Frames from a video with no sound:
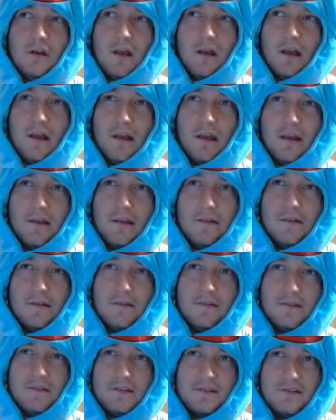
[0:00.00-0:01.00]
And
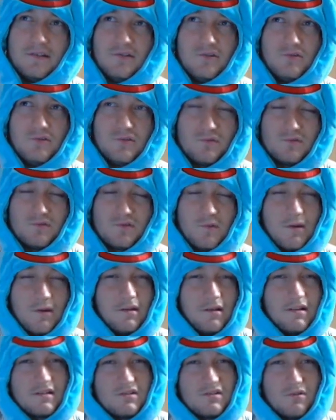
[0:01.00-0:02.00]
this new
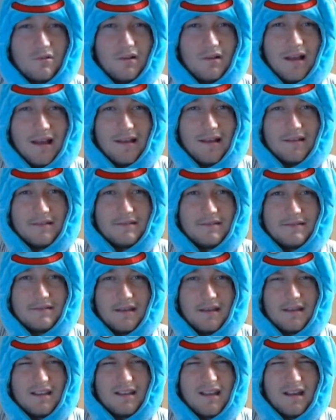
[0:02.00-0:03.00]
Square Enix store has
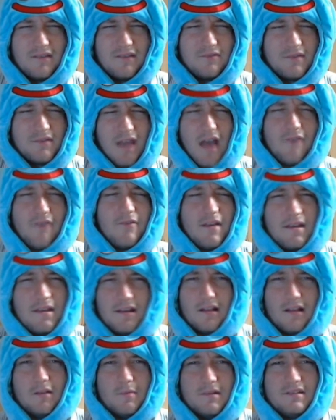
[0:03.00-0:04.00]
a kind of
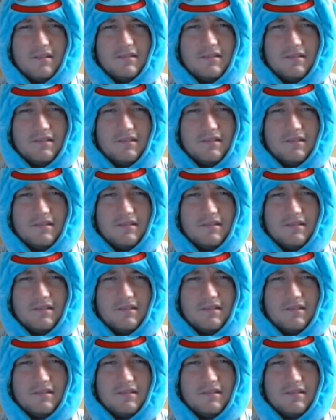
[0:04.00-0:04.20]
cafe element